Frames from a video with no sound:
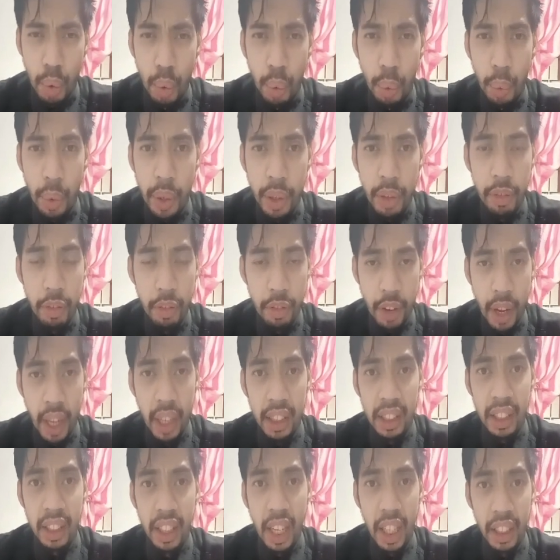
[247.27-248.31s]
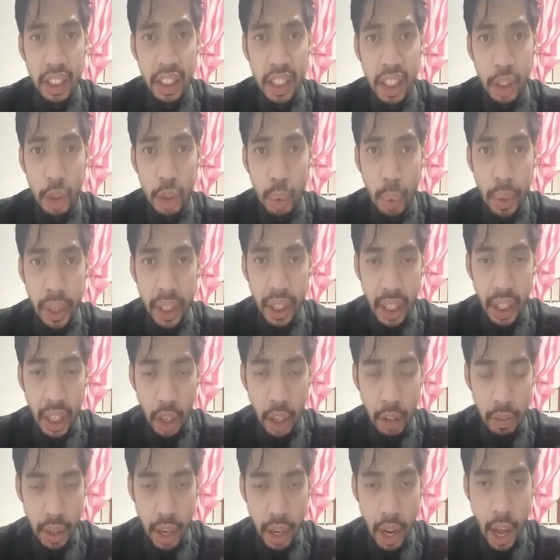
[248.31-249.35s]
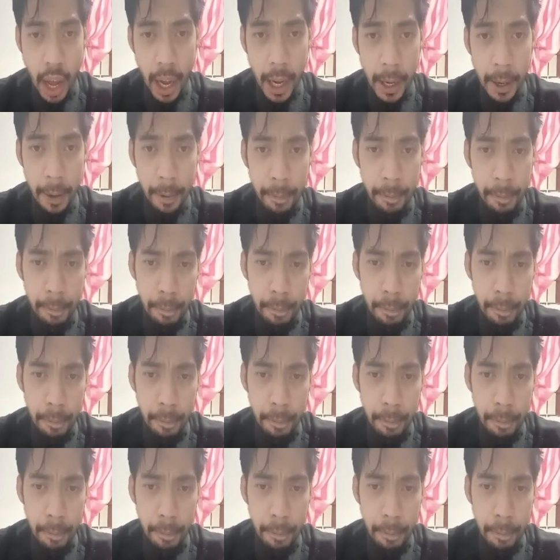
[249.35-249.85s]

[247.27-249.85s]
We felt that in the twinkling of an eye,